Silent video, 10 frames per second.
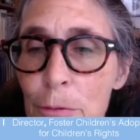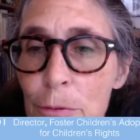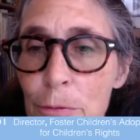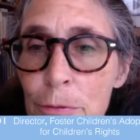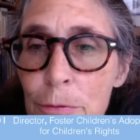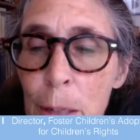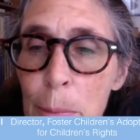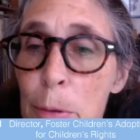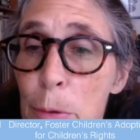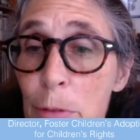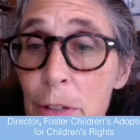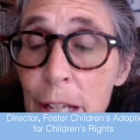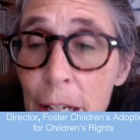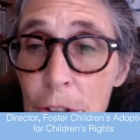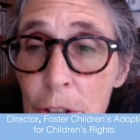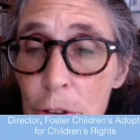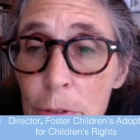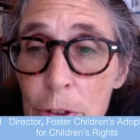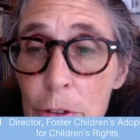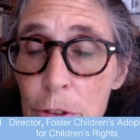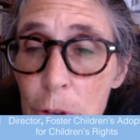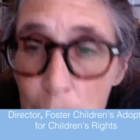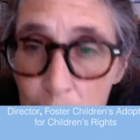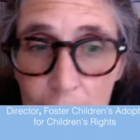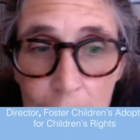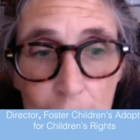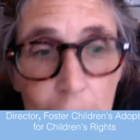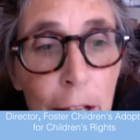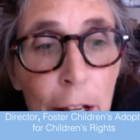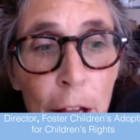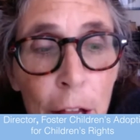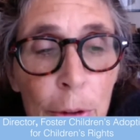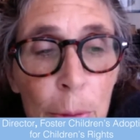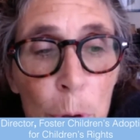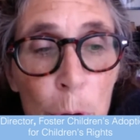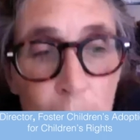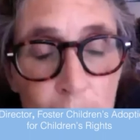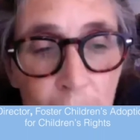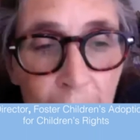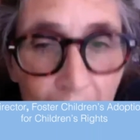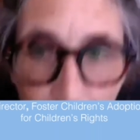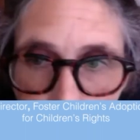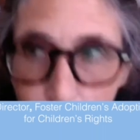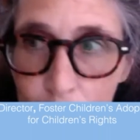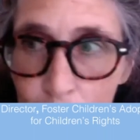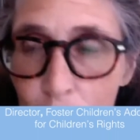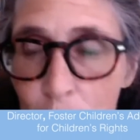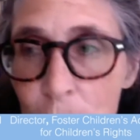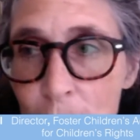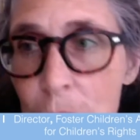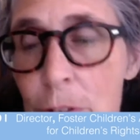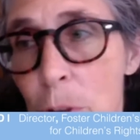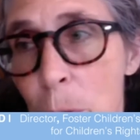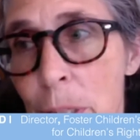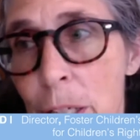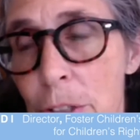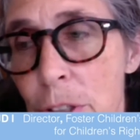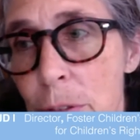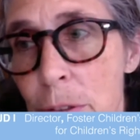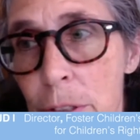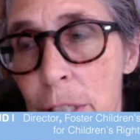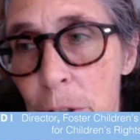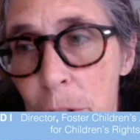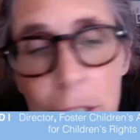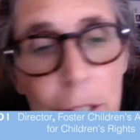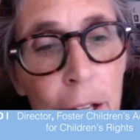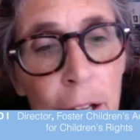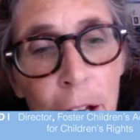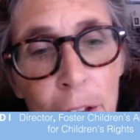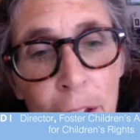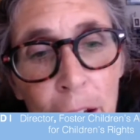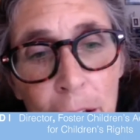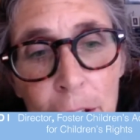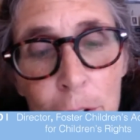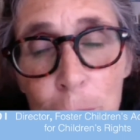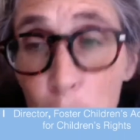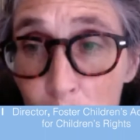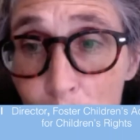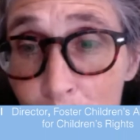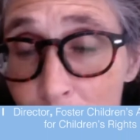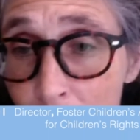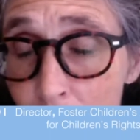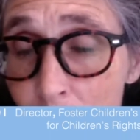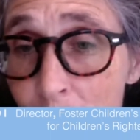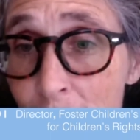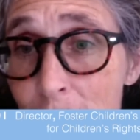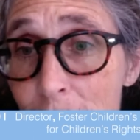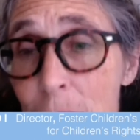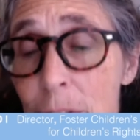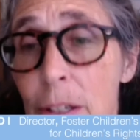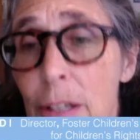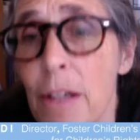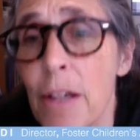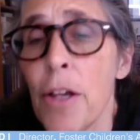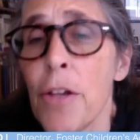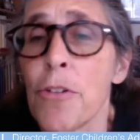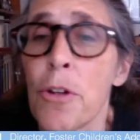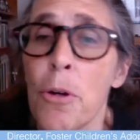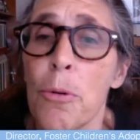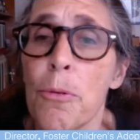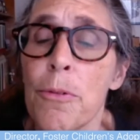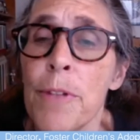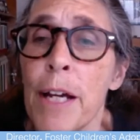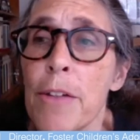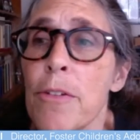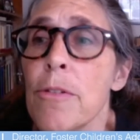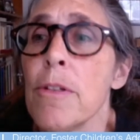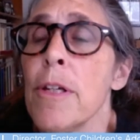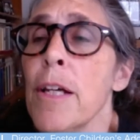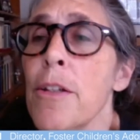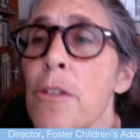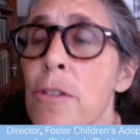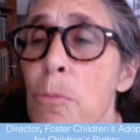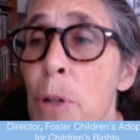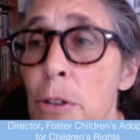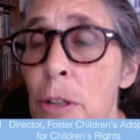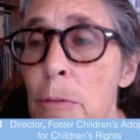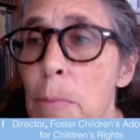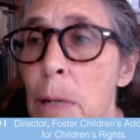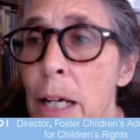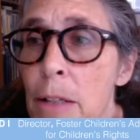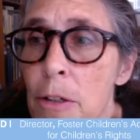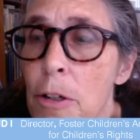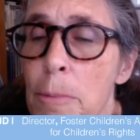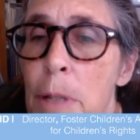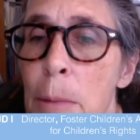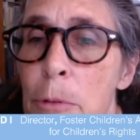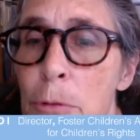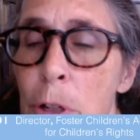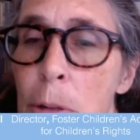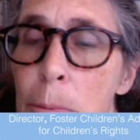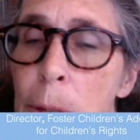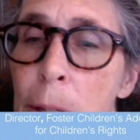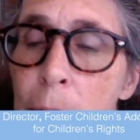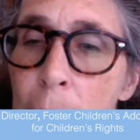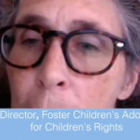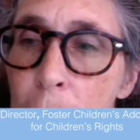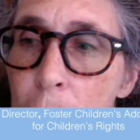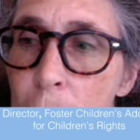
family reunification services terminated. They're moving to have the 2-6 termination hearing. That is 4,500 kids. So that's where some of my alarm comes from is,